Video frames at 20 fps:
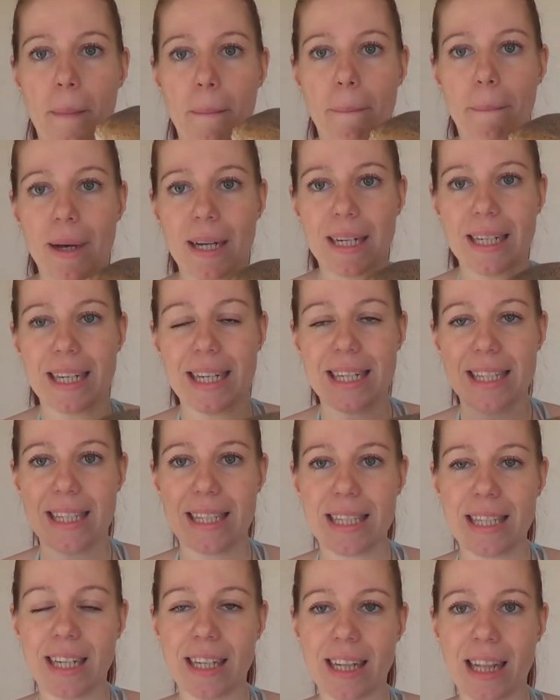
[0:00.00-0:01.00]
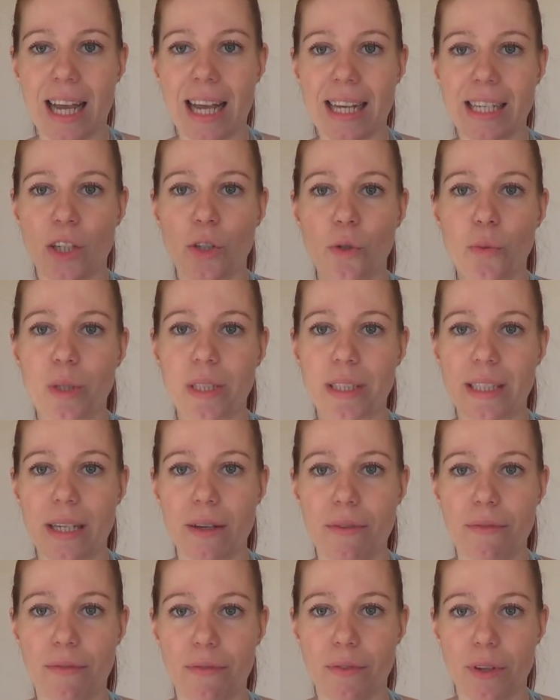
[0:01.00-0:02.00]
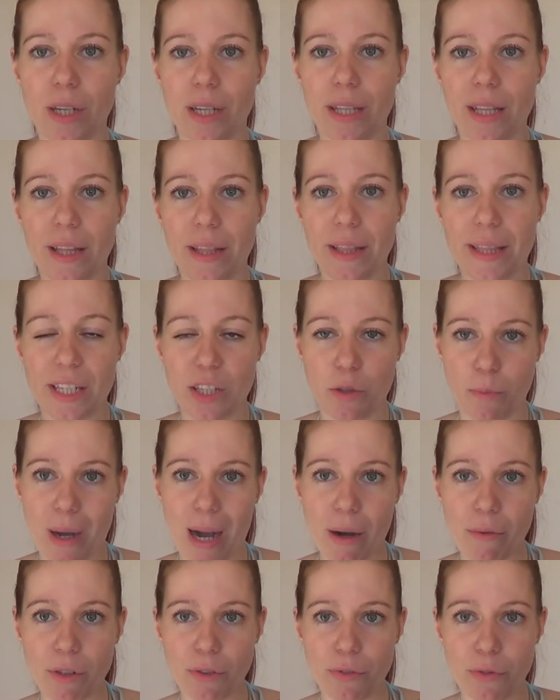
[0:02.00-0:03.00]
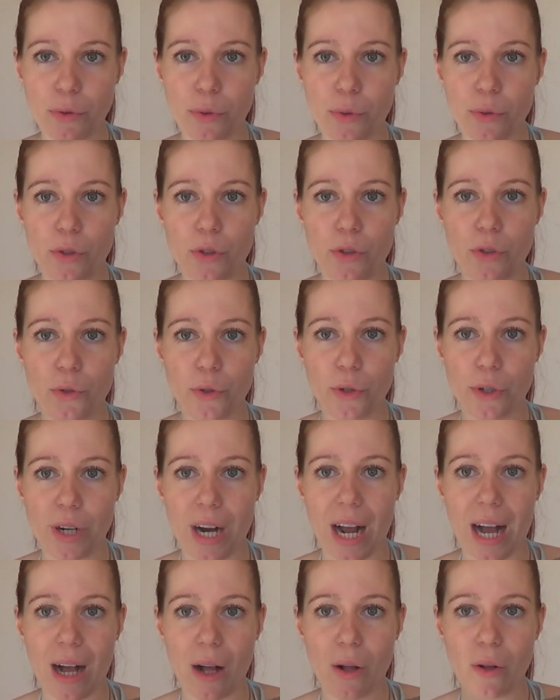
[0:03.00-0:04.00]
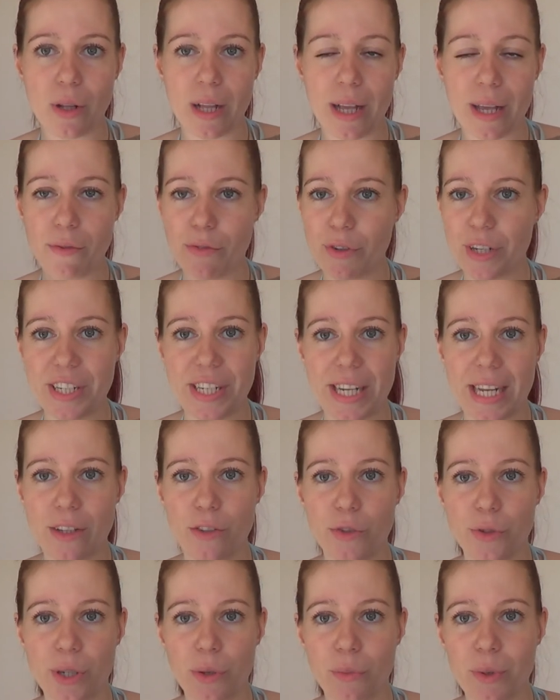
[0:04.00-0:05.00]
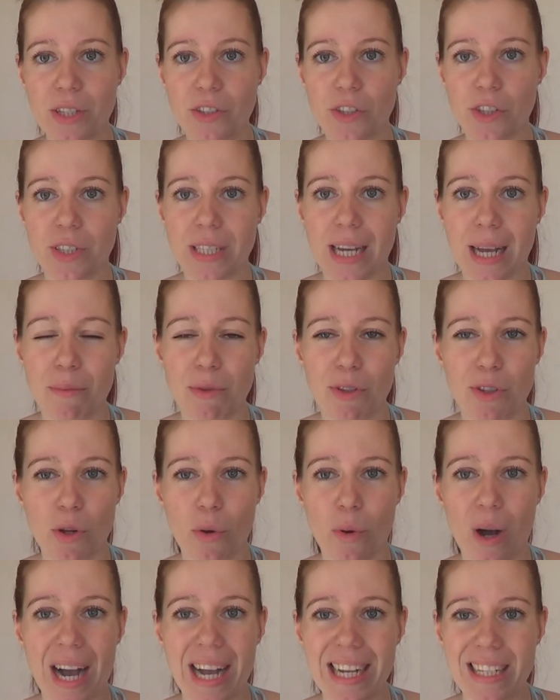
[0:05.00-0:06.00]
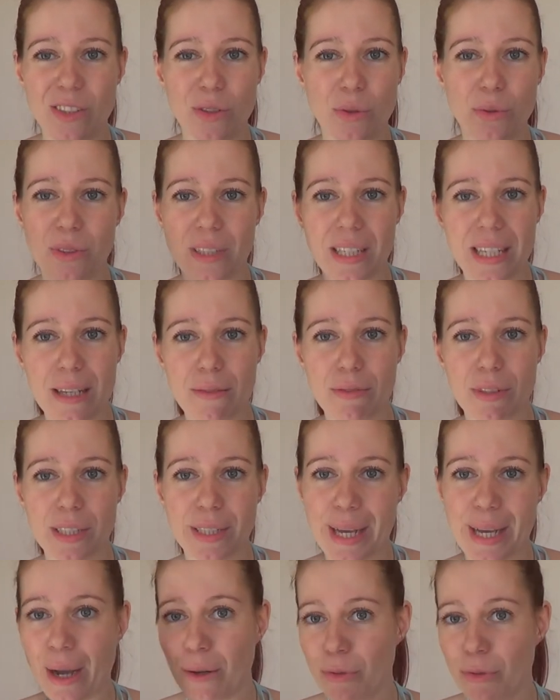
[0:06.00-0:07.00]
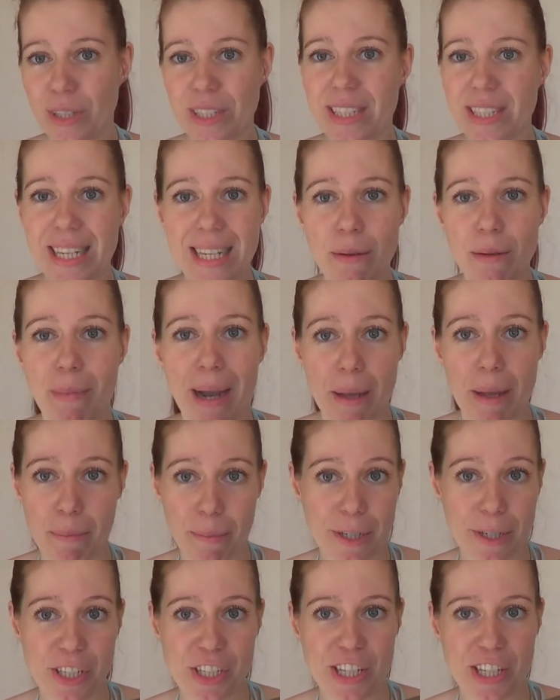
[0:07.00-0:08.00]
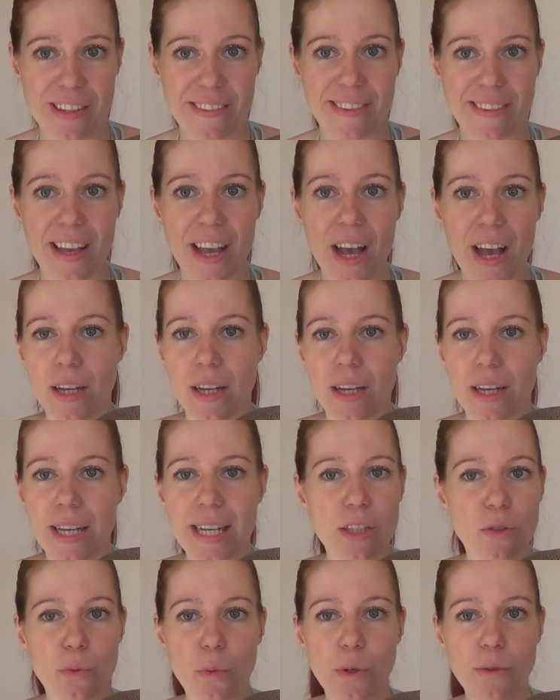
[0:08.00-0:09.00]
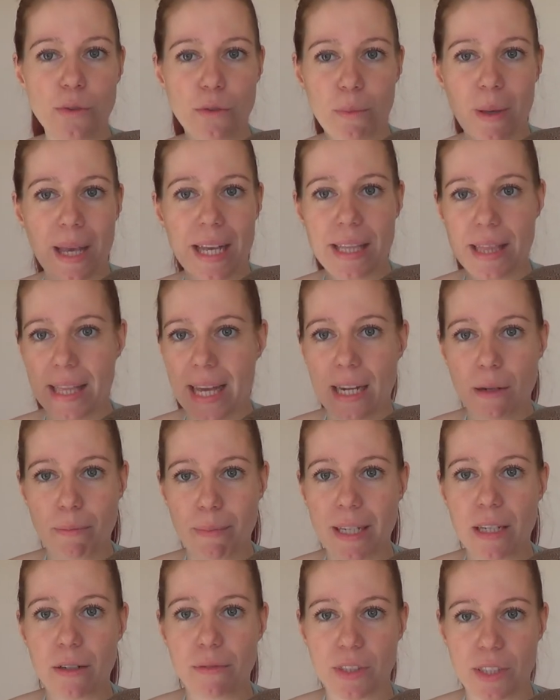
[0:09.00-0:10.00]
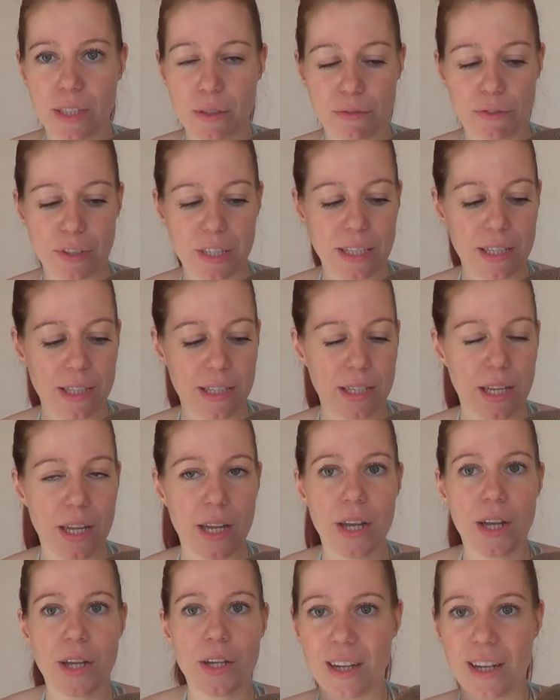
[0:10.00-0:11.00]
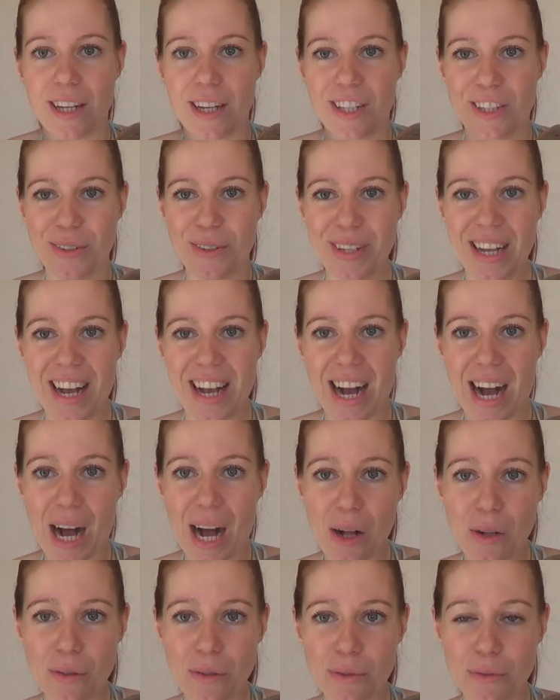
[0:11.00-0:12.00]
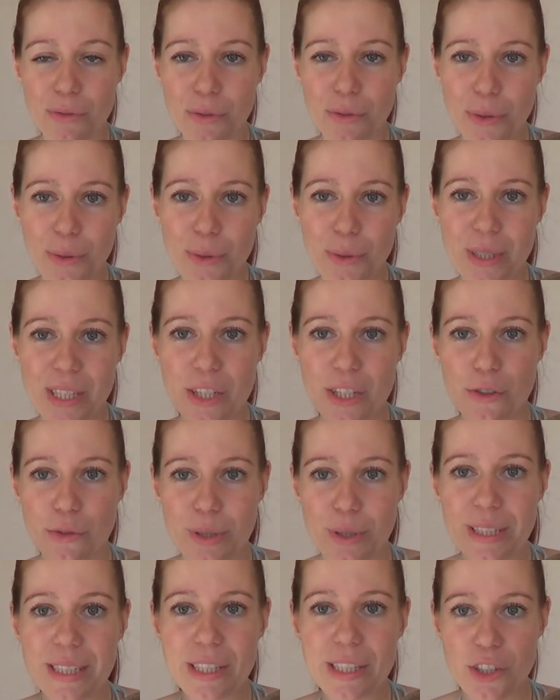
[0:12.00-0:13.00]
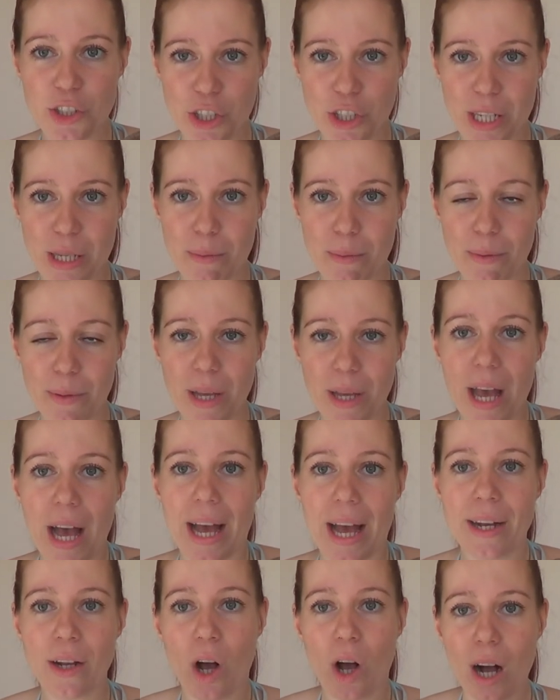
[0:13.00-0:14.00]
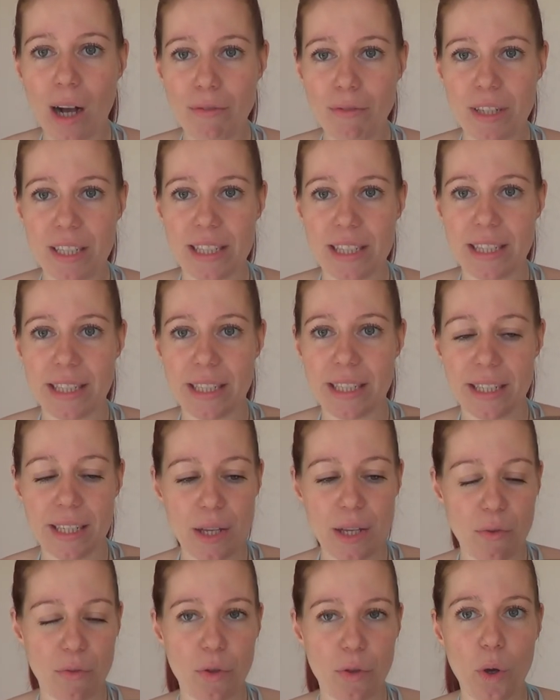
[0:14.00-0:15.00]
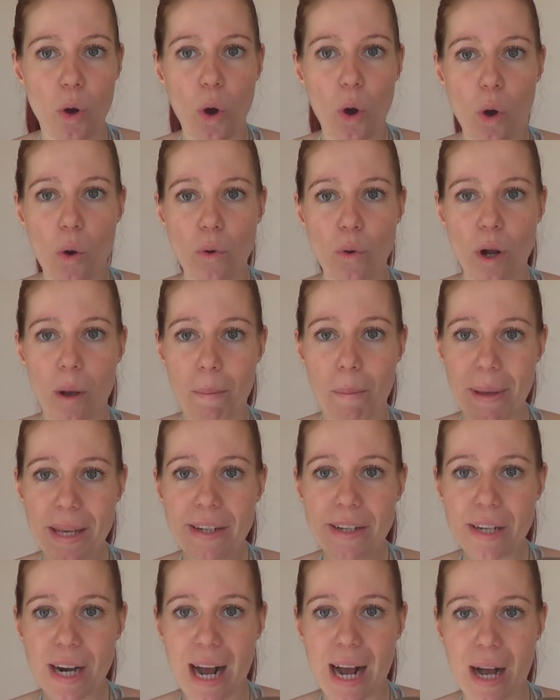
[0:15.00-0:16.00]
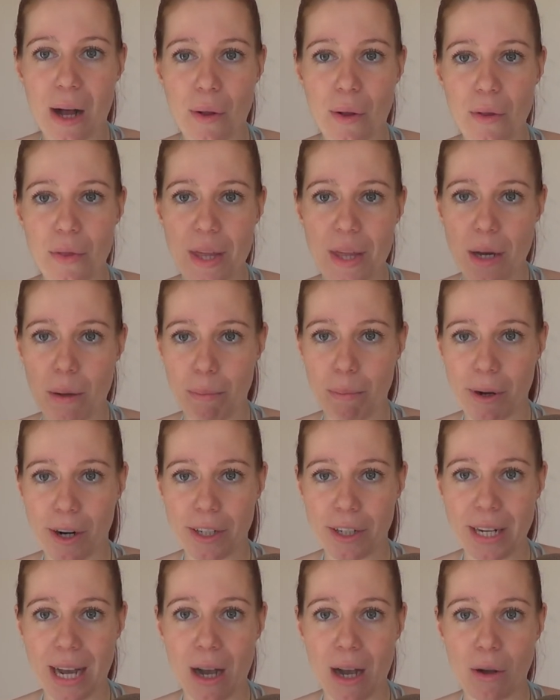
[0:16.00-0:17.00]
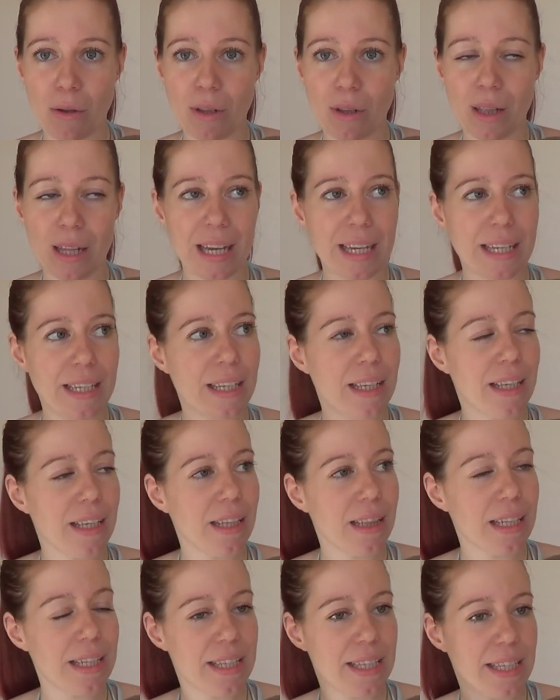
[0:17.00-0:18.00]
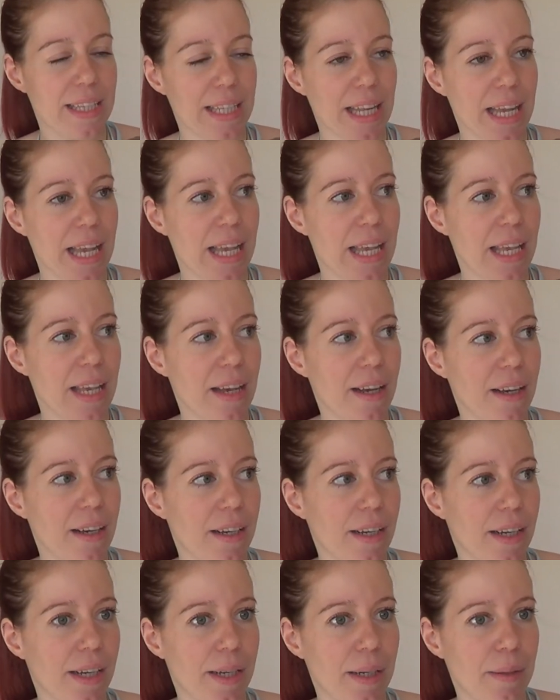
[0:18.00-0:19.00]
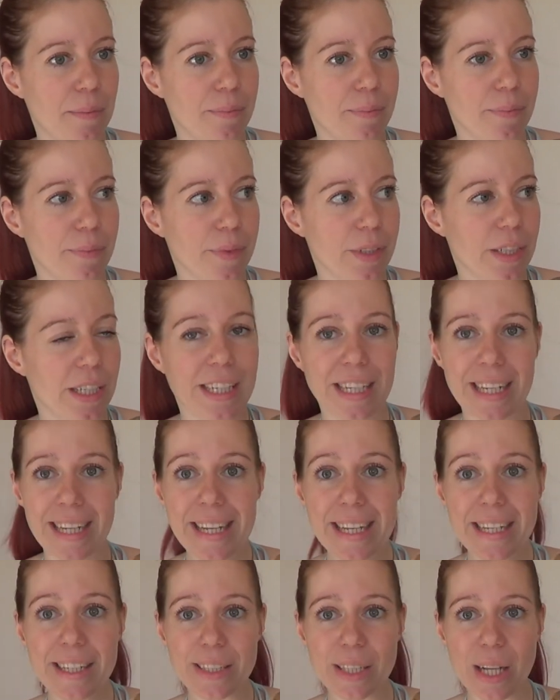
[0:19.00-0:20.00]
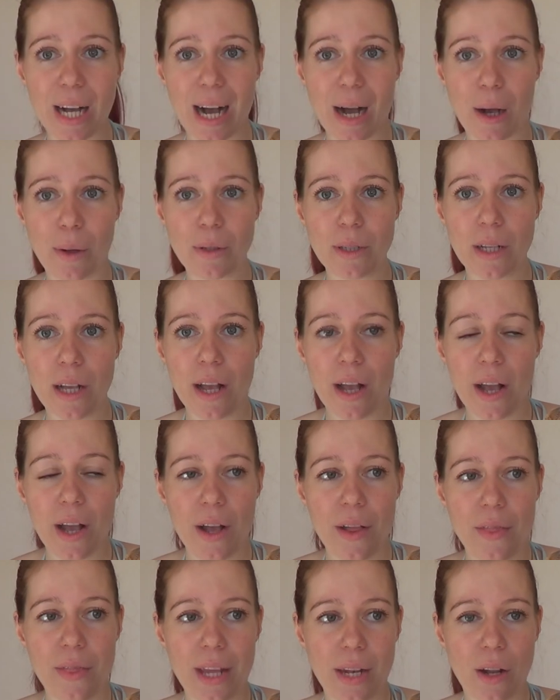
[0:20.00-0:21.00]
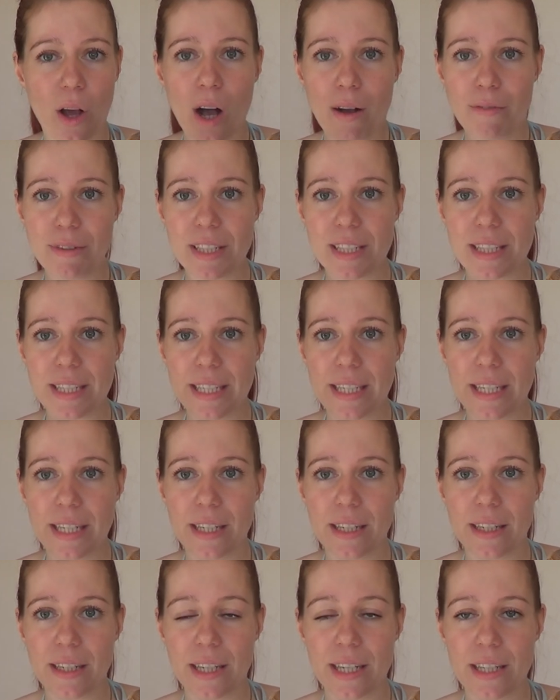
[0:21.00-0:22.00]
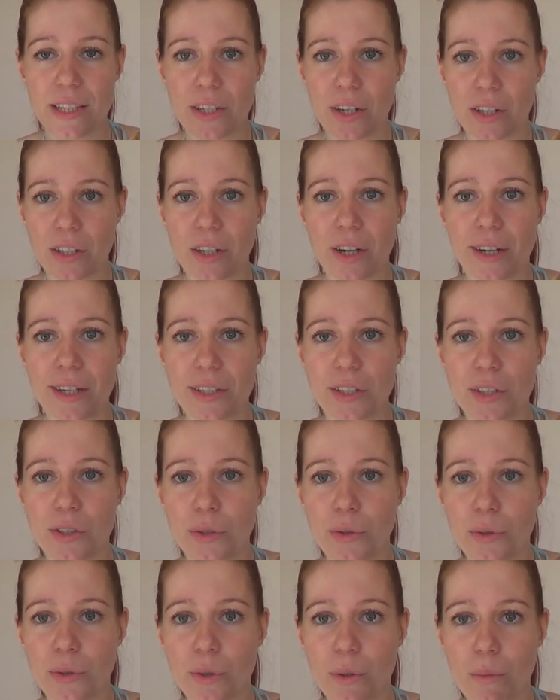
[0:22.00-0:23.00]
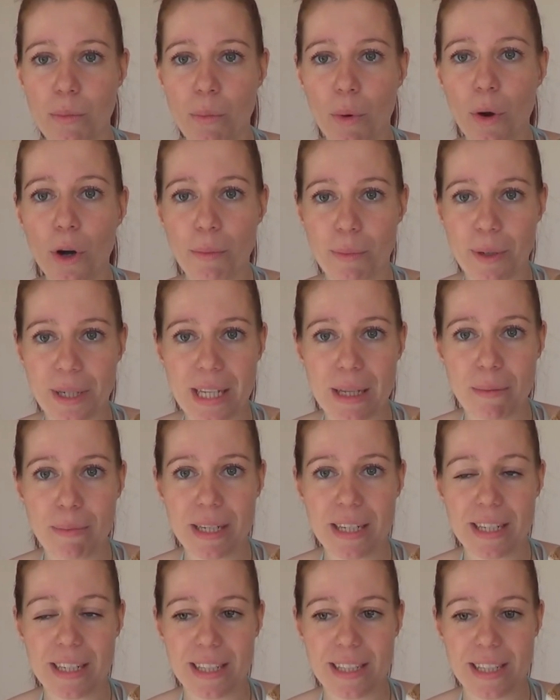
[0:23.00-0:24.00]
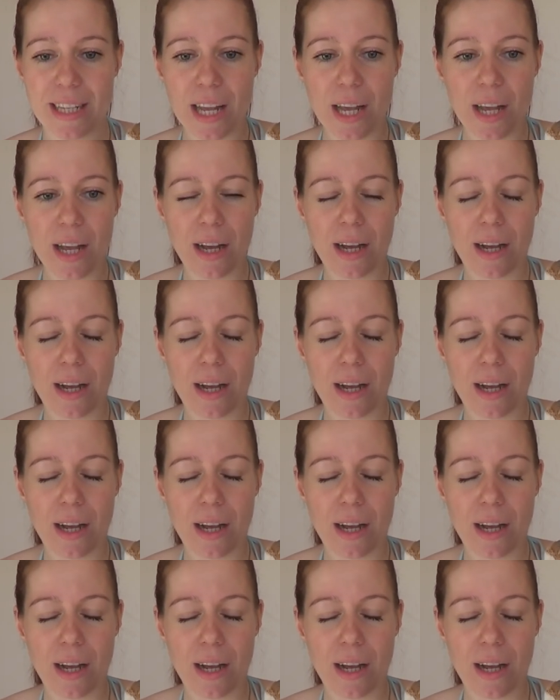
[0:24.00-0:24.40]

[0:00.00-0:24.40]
But it's not like you will give this powder food to your owl every day during winter time, so I don't even count it in my budget. It won't make that big of a difference. So yeah, owl food is really cheap and obviously, if you own a bigger owl than a barn owl, like let's say um, an eagle owl, then obviously it's gonna cost you more money because